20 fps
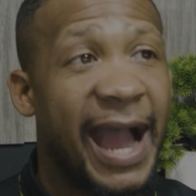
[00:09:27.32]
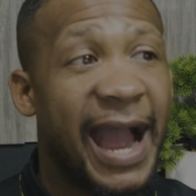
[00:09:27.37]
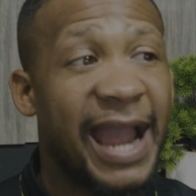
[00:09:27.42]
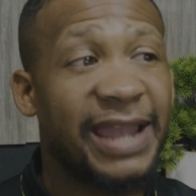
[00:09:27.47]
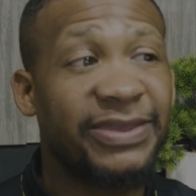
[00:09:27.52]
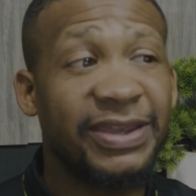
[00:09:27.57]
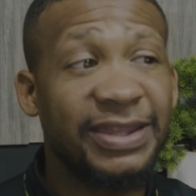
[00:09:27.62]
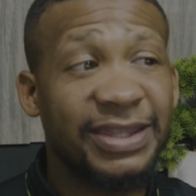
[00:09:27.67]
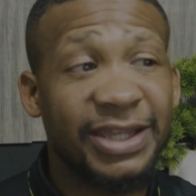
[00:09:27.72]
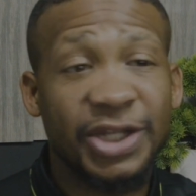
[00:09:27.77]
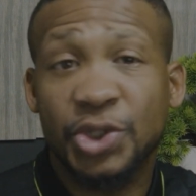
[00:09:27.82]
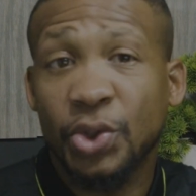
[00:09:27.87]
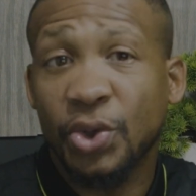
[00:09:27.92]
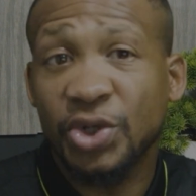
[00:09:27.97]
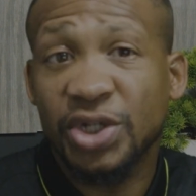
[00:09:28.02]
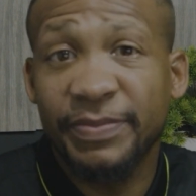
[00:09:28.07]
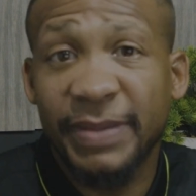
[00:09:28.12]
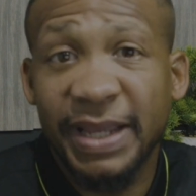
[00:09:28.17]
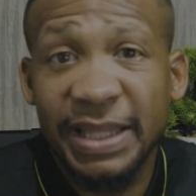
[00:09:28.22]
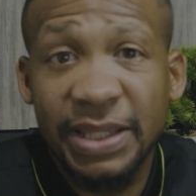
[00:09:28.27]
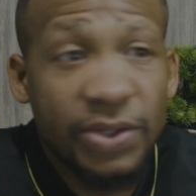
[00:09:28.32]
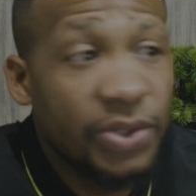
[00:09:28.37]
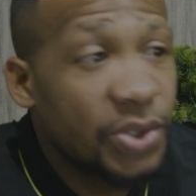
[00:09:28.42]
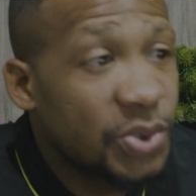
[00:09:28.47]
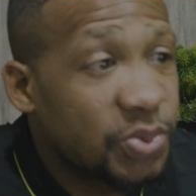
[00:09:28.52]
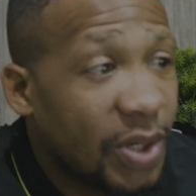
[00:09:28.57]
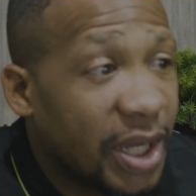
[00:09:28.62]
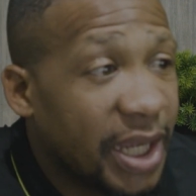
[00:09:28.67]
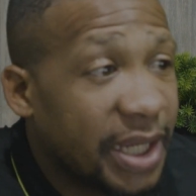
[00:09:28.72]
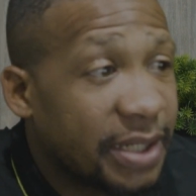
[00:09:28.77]
I think that Georgia may
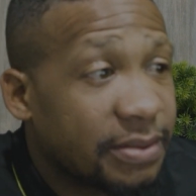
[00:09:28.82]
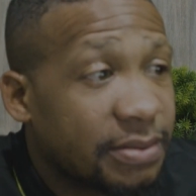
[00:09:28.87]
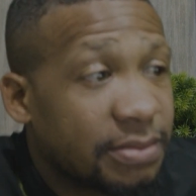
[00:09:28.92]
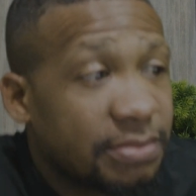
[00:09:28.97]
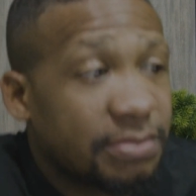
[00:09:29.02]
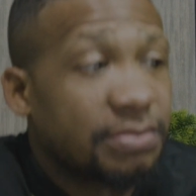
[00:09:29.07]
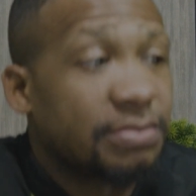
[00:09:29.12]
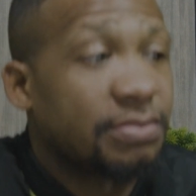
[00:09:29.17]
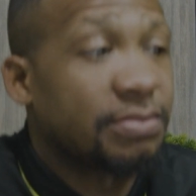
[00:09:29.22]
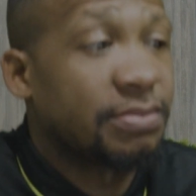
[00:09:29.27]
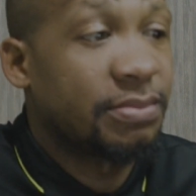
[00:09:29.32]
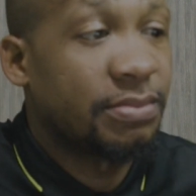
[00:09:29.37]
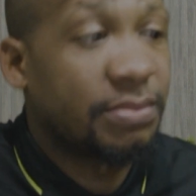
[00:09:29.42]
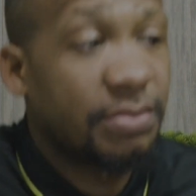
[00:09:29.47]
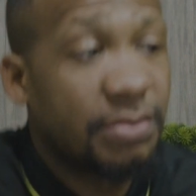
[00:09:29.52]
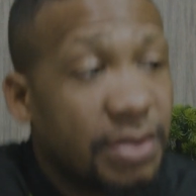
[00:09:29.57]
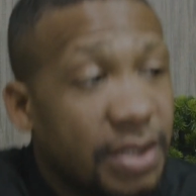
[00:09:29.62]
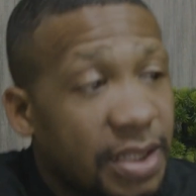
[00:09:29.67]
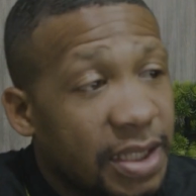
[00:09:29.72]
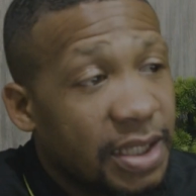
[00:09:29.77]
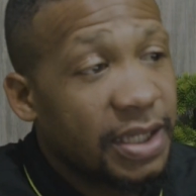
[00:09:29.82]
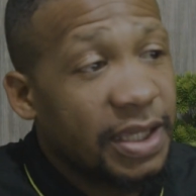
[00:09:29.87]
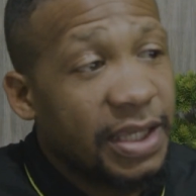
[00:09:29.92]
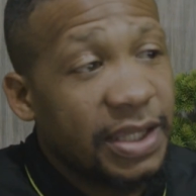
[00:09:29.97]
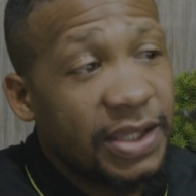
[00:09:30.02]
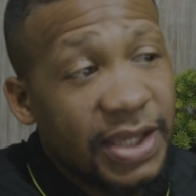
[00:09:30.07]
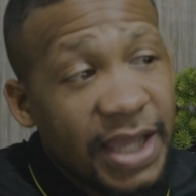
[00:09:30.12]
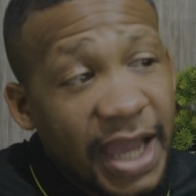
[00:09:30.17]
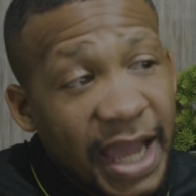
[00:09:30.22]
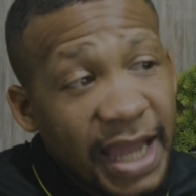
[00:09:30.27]
lose one.
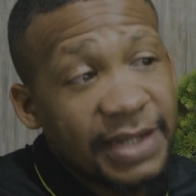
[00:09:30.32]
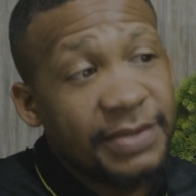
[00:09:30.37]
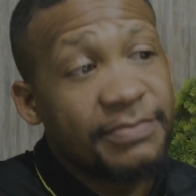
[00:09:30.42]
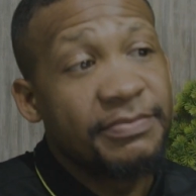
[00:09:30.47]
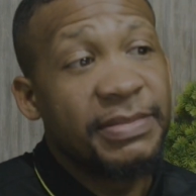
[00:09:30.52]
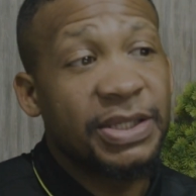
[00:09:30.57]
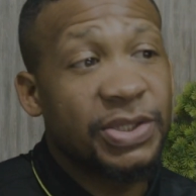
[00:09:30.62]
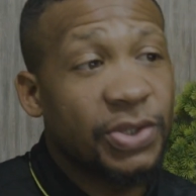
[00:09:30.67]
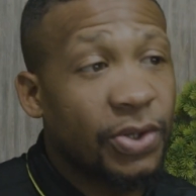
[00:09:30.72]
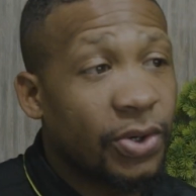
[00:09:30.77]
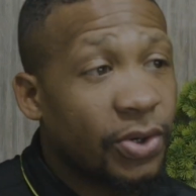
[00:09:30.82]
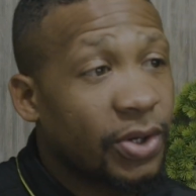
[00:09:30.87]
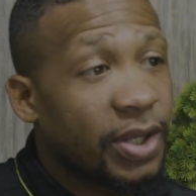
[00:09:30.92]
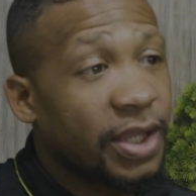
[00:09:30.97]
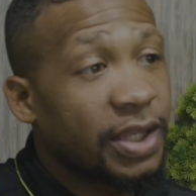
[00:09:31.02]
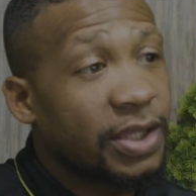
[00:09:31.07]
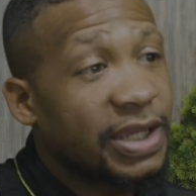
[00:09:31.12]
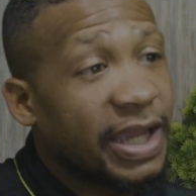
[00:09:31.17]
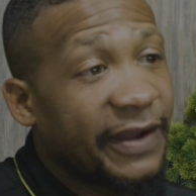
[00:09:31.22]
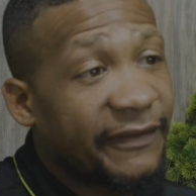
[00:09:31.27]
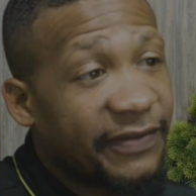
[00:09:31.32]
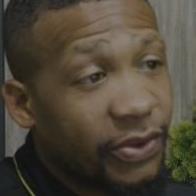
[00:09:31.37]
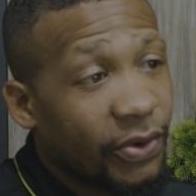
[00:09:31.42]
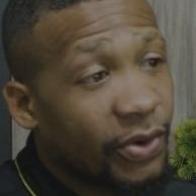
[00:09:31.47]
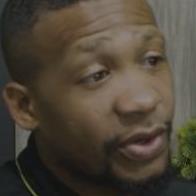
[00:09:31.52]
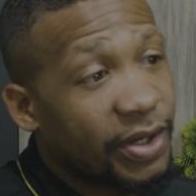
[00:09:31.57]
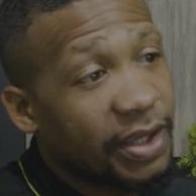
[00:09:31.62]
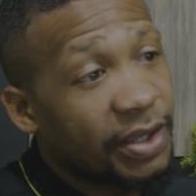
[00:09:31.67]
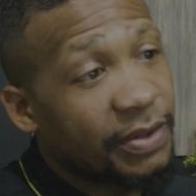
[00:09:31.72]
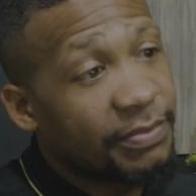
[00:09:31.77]
You got Missouri, you got
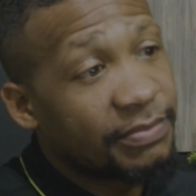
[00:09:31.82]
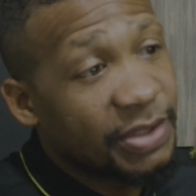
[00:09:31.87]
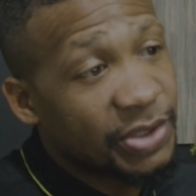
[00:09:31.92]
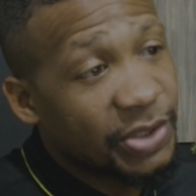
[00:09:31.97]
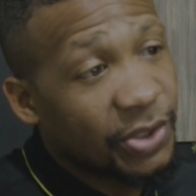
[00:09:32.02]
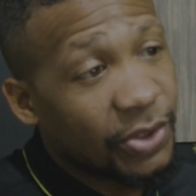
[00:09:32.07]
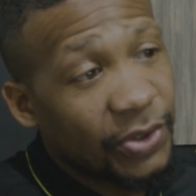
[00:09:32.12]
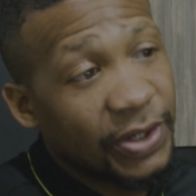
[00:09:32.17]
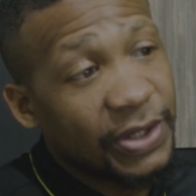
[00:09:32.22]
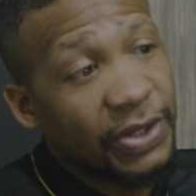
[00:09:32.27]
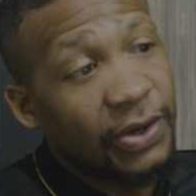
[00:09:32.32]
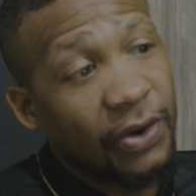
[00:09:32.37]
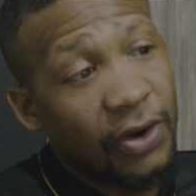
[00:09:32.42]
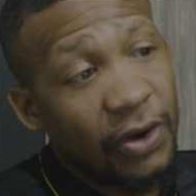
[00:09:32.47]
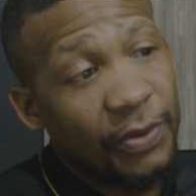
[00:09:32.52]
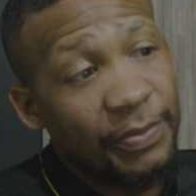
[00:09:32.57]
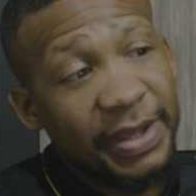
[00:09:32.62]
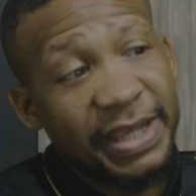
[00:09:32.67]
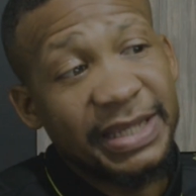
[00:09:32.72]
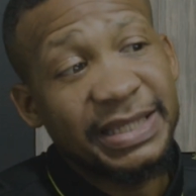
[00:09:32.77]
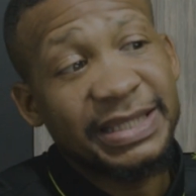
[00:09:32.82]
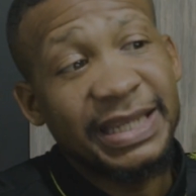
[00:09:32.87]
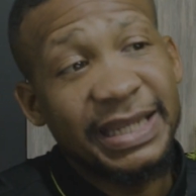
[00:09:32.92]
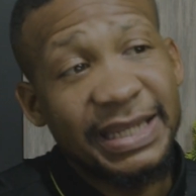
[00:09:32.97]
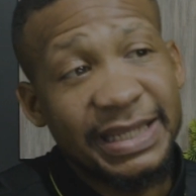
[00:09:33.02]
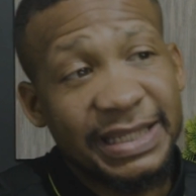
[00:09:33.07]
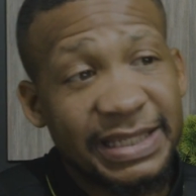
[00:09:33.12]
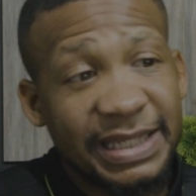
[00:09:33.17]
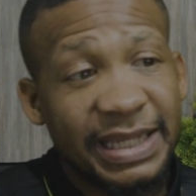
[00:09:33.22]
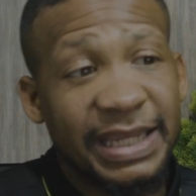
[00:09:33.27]
Florida, Missouri, Ole Miss,
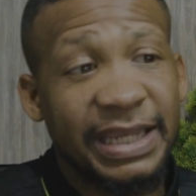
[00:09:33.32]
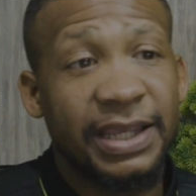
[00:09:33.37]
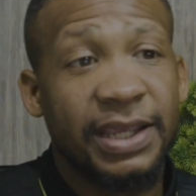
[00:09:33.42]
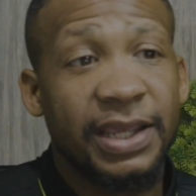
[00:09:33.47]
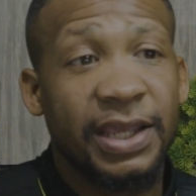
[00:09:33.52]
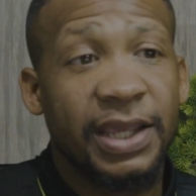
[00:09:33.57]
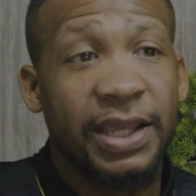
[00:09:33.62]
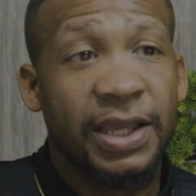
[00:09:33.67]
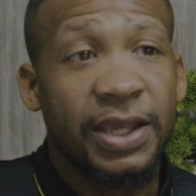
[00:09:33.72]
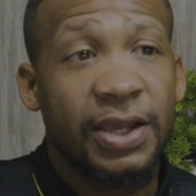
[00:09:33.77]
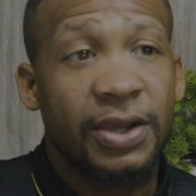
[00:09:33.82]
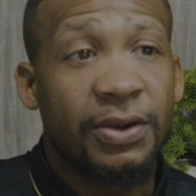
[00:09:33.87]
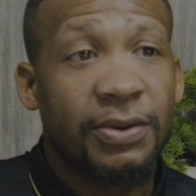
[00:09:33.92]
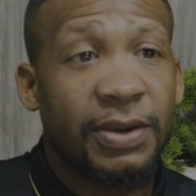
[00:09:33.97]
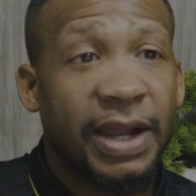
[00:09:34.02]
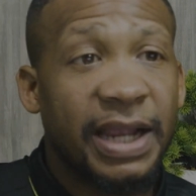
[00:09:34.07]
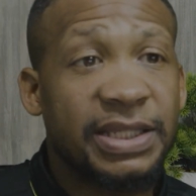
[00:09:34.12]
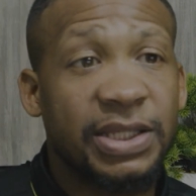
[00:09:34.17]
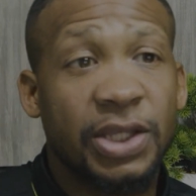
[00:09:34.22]
Tennessee, right?